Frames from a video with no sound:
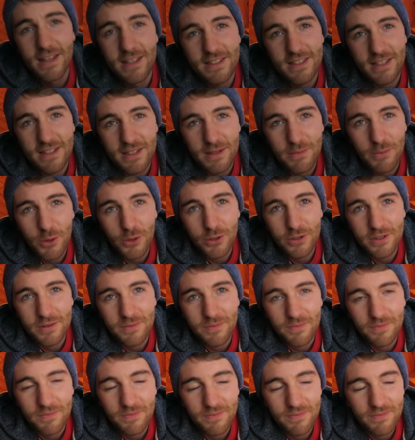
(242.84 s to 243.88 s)
Sunday
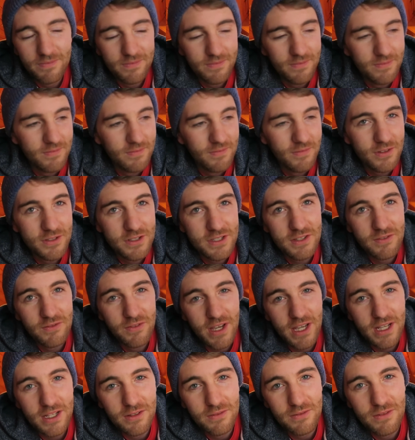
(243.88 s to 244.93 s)
morning, first
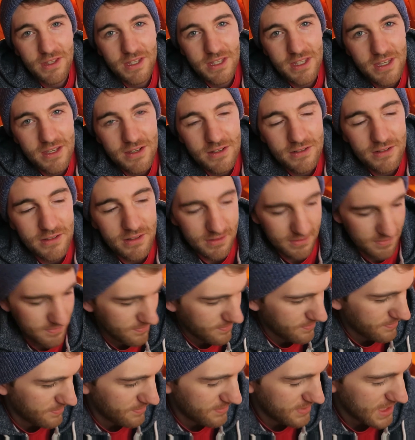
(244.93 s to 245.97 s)
event of the year,
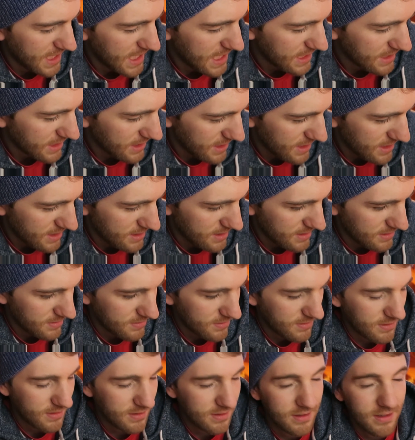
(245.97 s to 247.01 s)
10k,
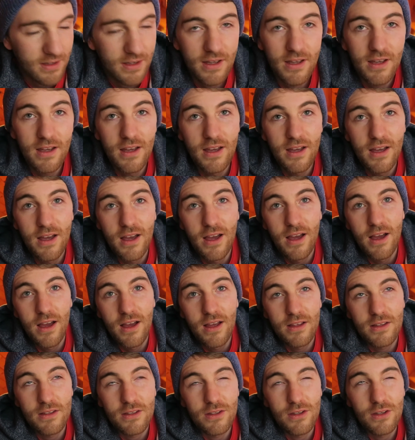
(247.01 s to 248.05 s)

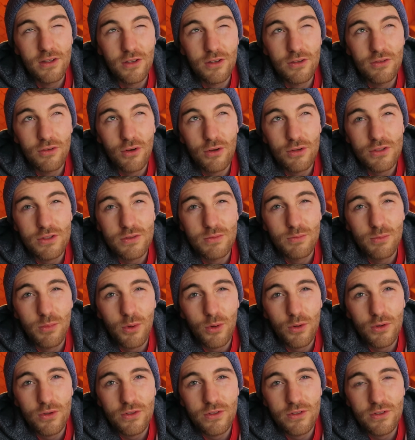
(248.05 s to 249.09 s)
the
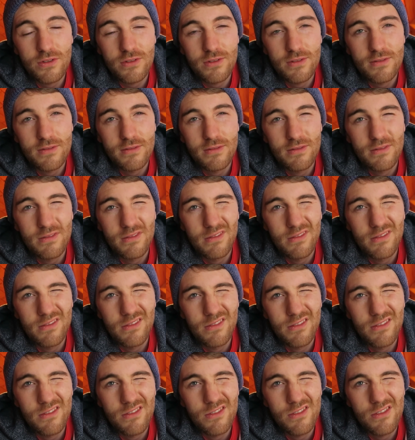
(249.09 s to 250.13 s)
cross-border
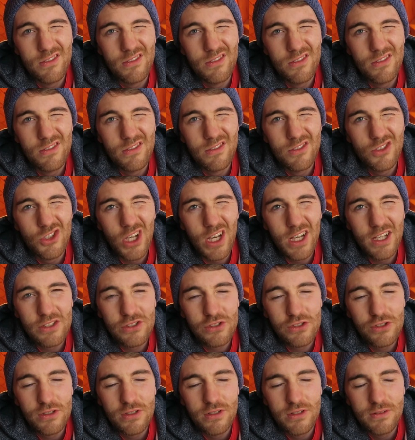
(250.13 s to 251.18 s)

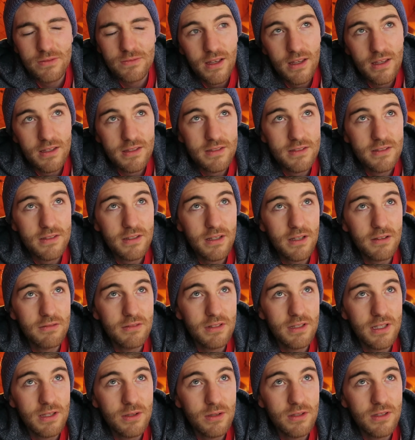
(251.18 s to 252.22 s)
challenge. It's
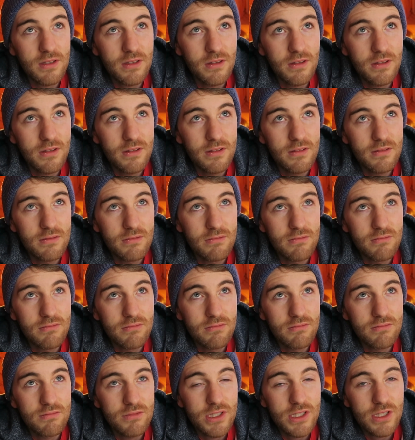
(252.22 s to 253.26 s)
currently
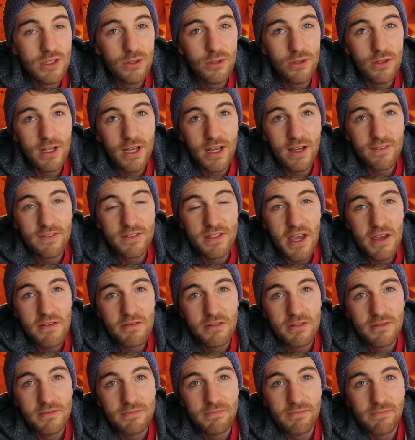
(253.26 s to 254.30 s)
just gone
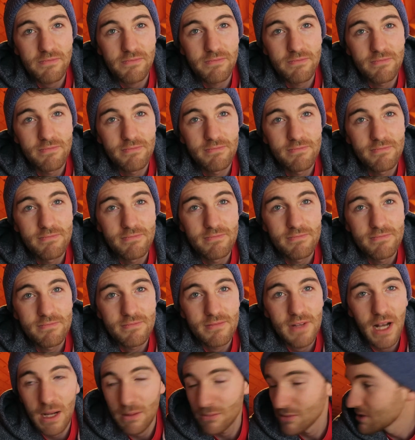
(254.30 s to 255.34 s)
7:30.
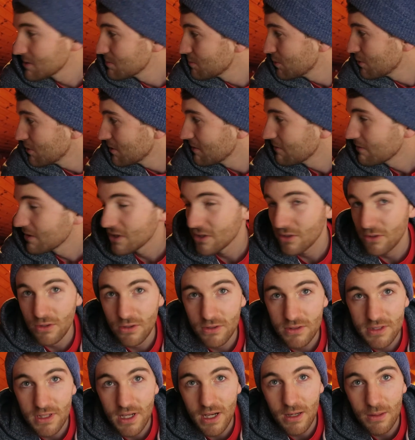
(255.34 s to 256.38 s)
I'm just putting a video
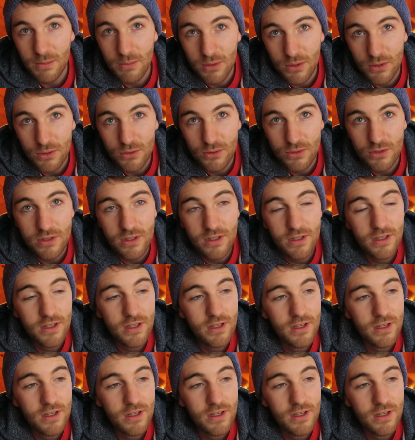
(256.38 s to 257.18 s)
on to upload.